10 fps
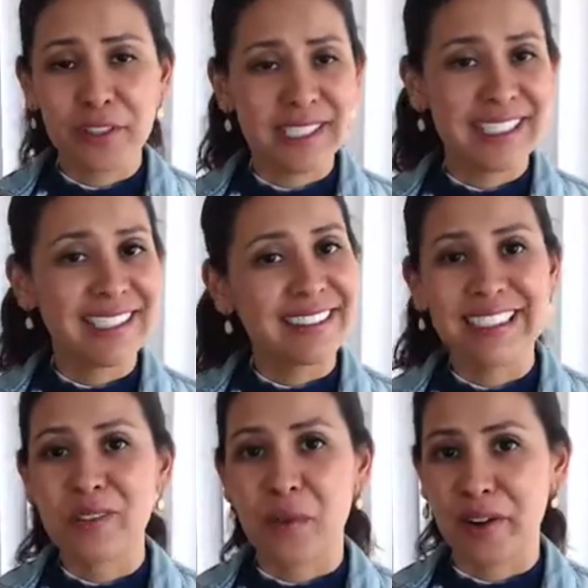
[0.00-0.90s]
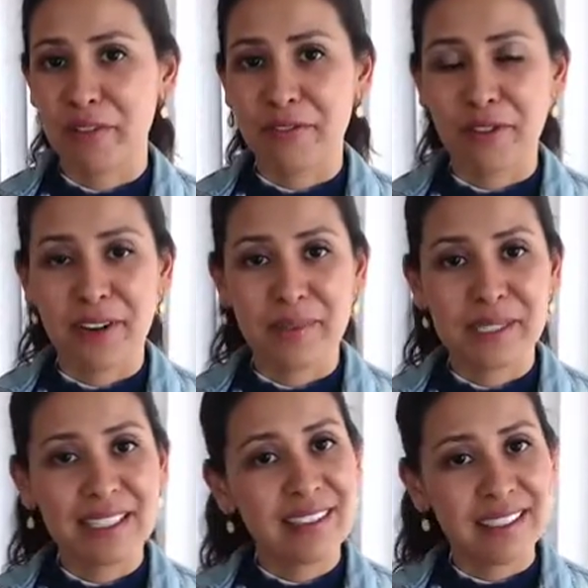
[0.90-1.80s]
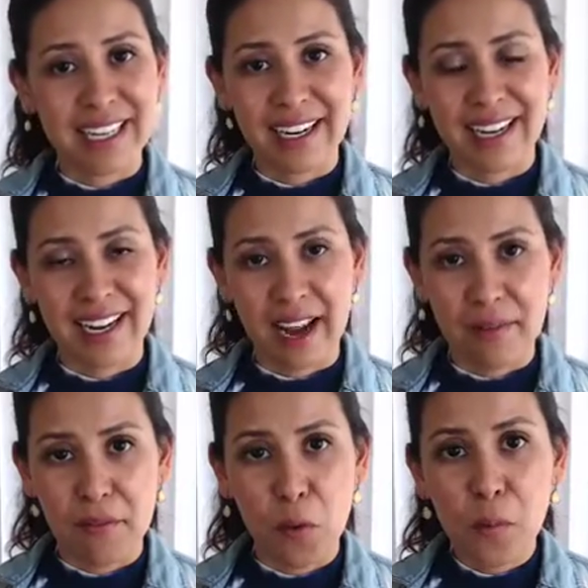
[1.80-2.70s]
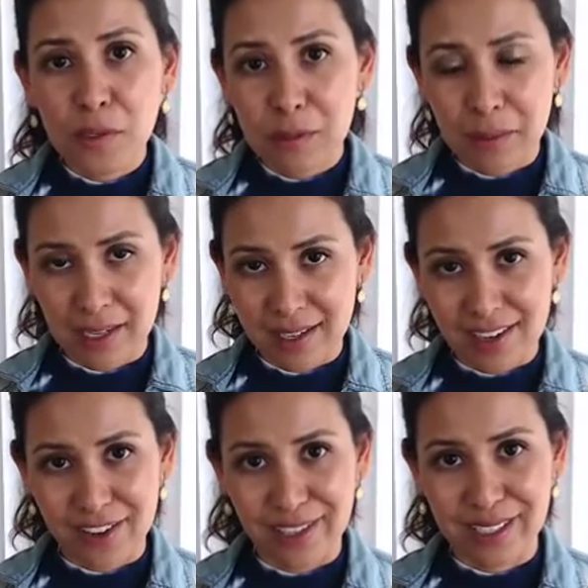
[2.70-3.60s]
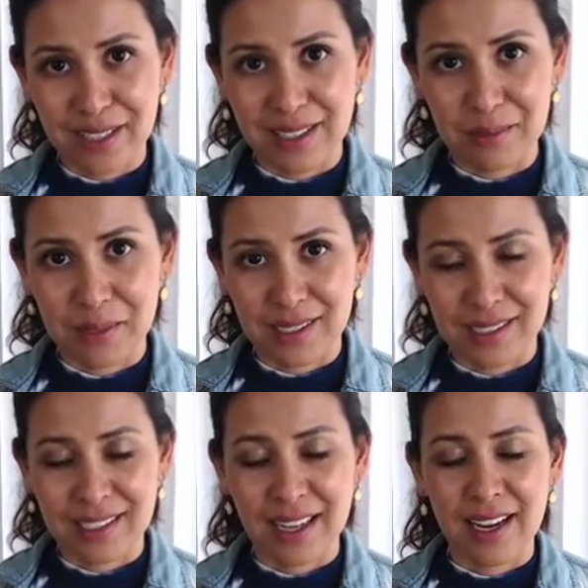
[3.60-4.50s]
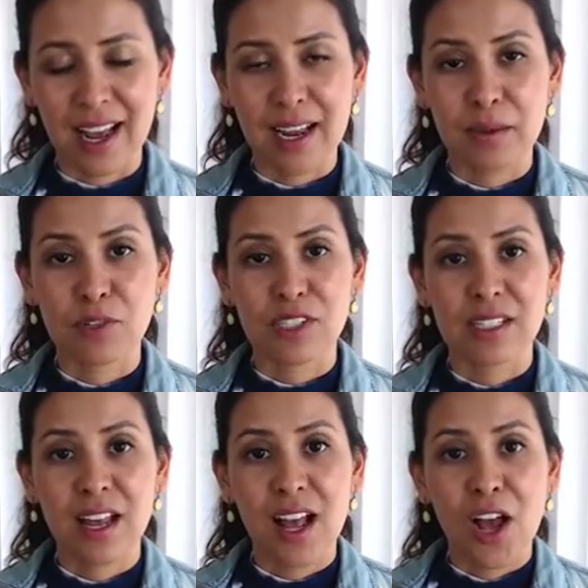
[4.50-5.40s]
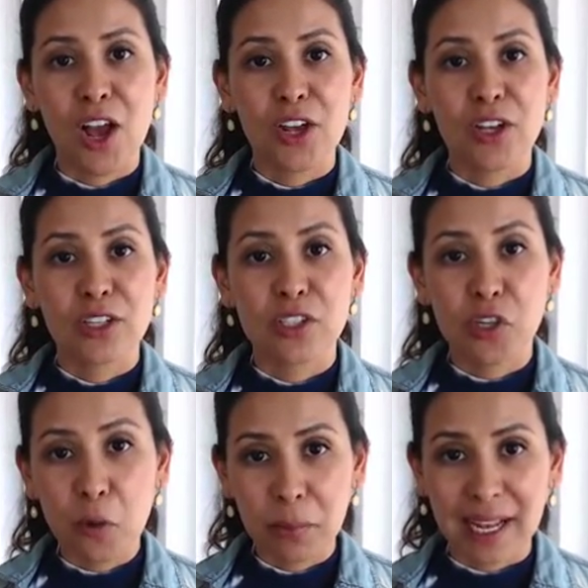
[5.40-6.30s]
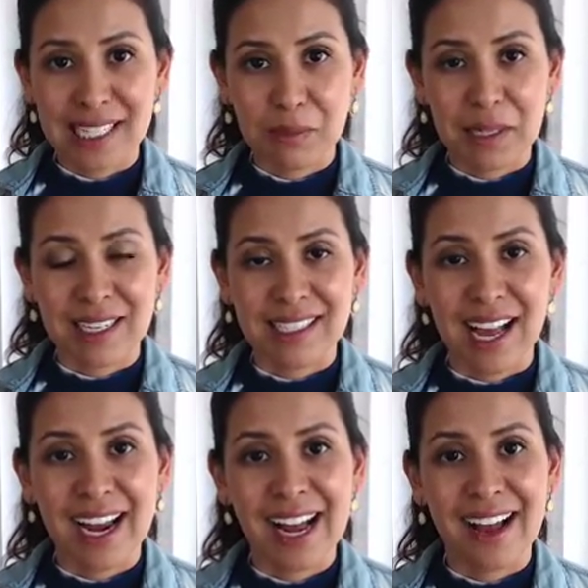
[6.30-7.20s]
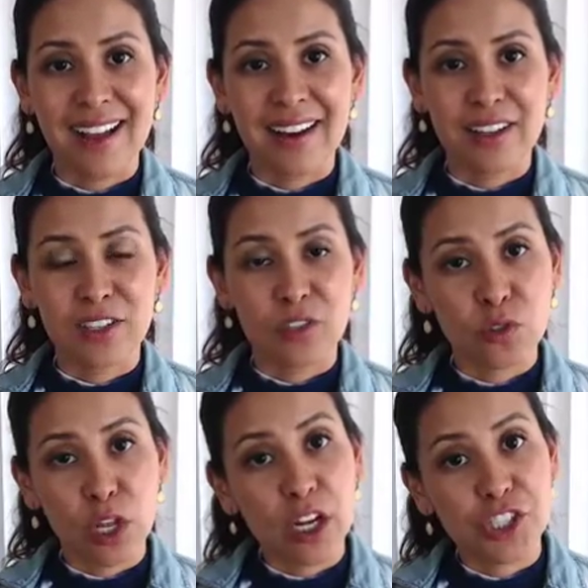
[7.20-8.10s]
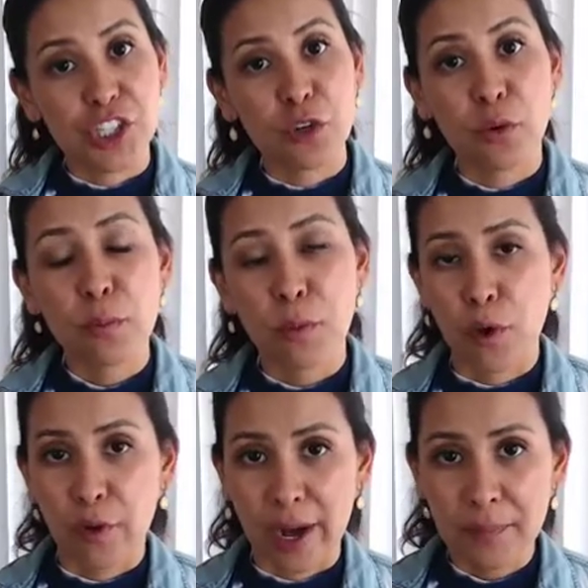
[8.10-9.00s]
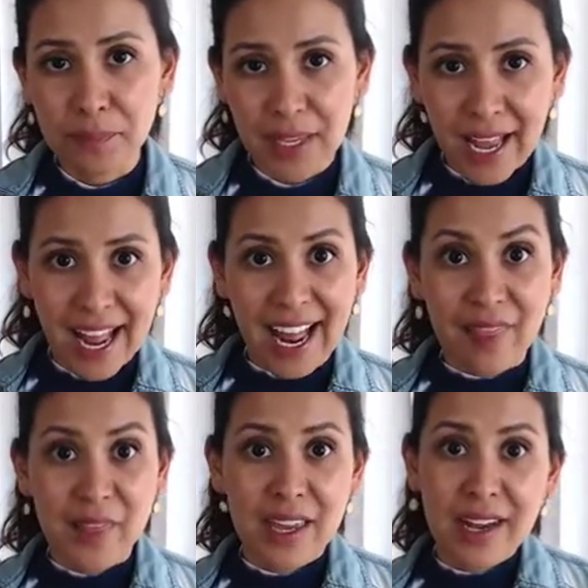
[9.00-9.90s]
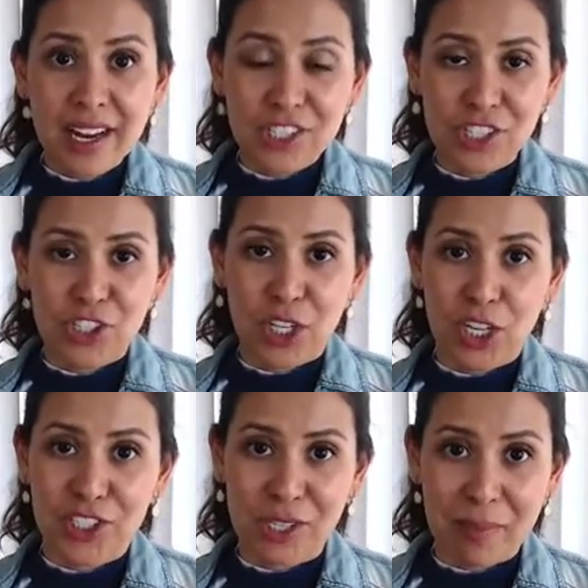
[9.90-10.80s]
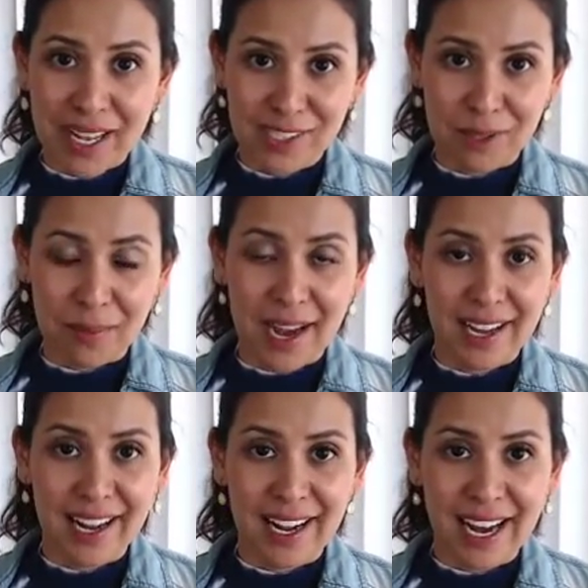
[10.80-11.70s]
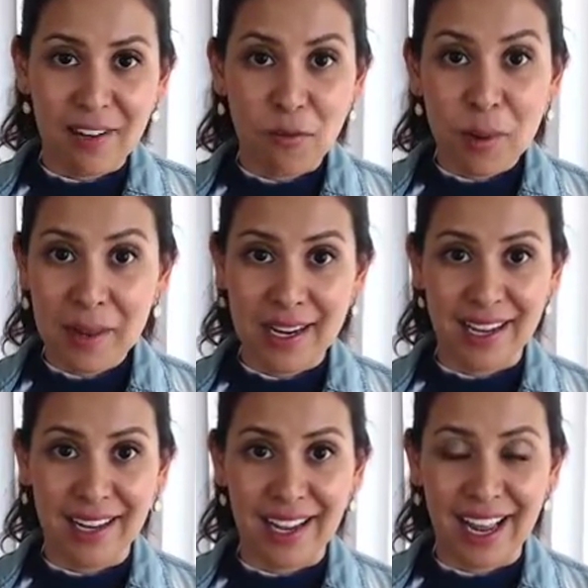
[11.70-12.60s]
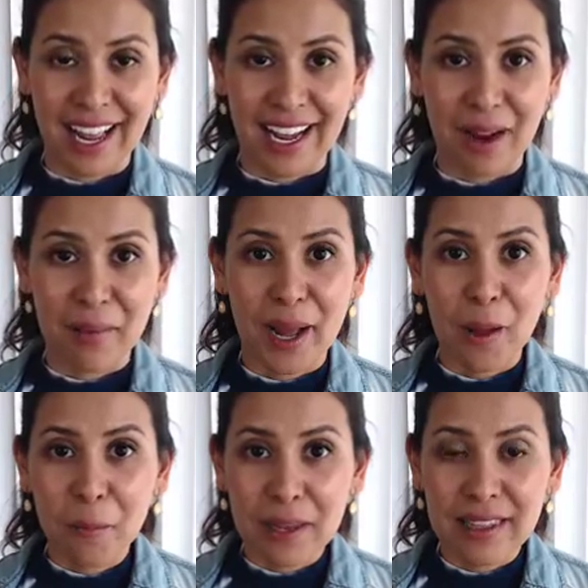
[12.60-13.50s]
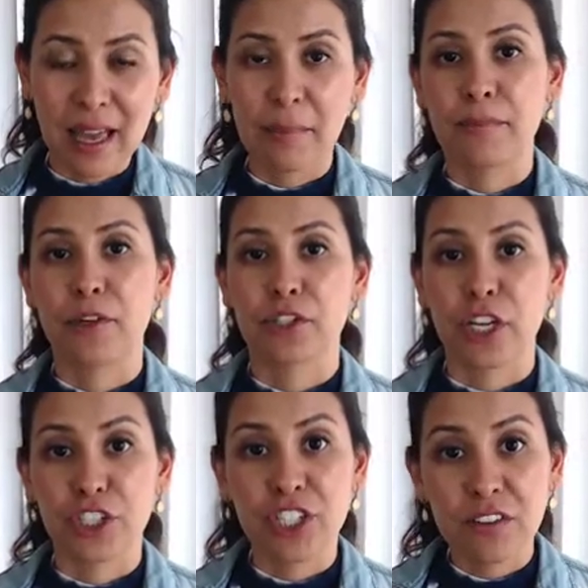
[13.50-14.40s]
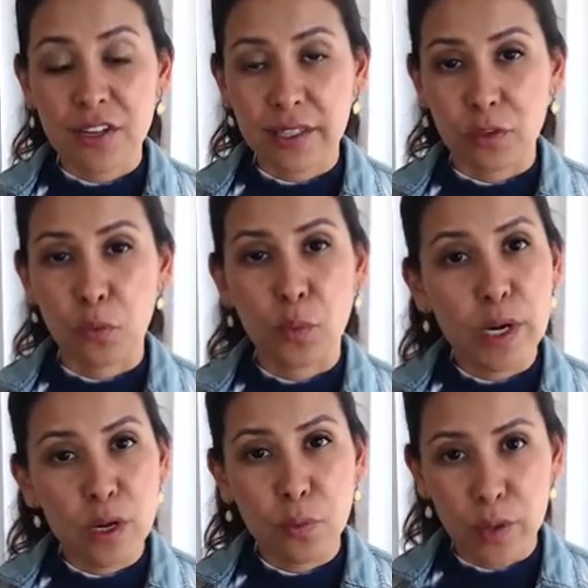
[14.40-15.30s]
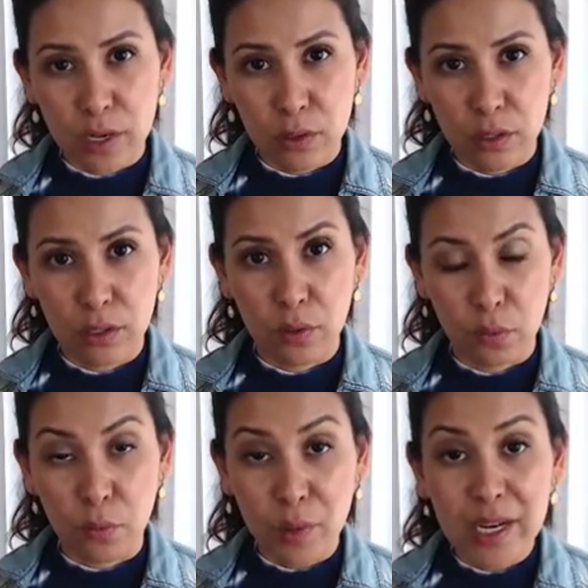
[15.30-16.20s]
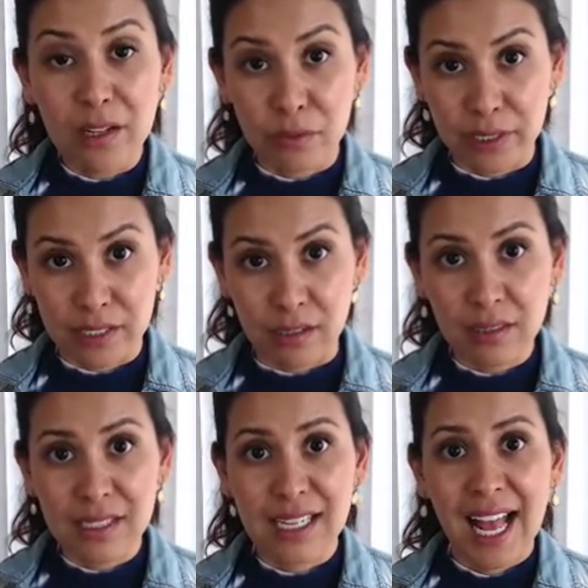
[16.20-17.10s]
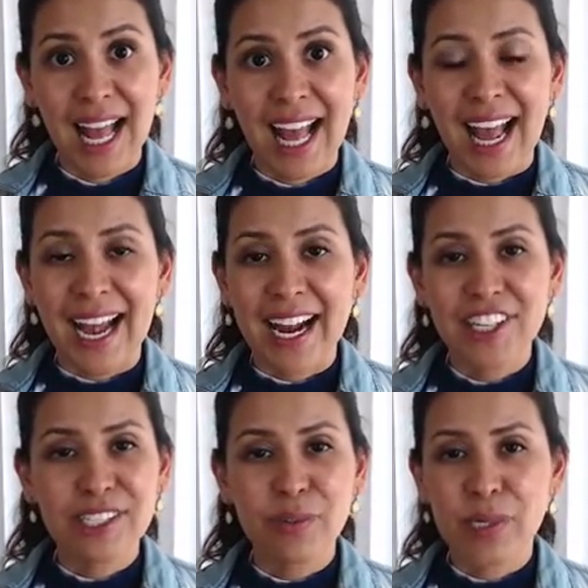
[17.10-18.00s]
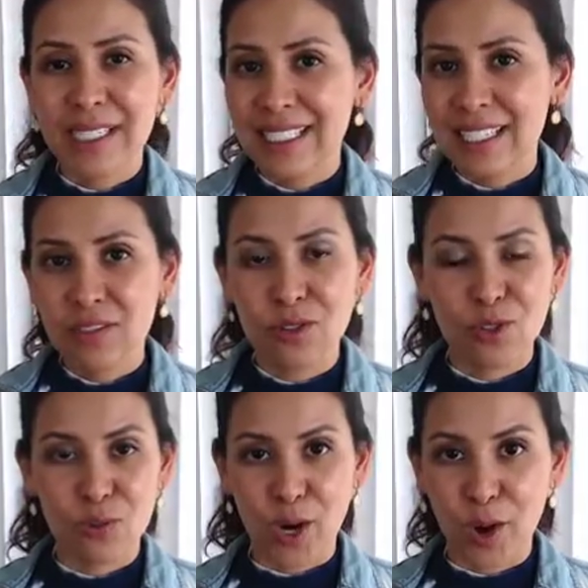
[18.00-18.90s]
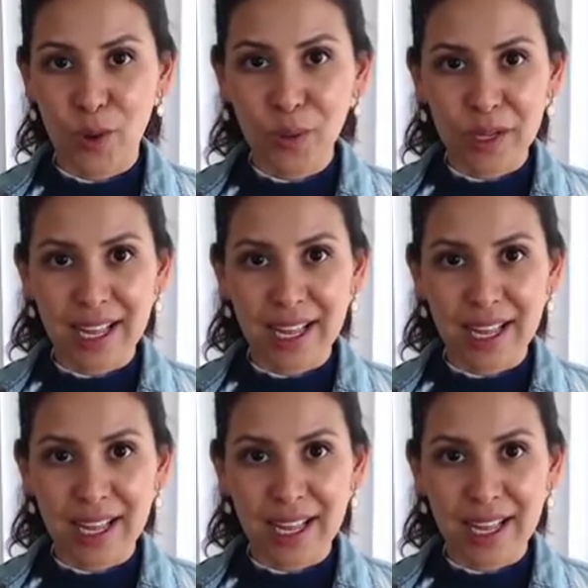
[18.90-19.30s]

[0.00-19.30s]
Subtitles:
It still is wonderful, and I'm still in it, and I've almost been a year into this business, and I am just so blessed because I had launched a group program, and then I just launched a mastermind, and I have women in it, and I'm helping them. They're achieving like real results, and I just will continue to grow.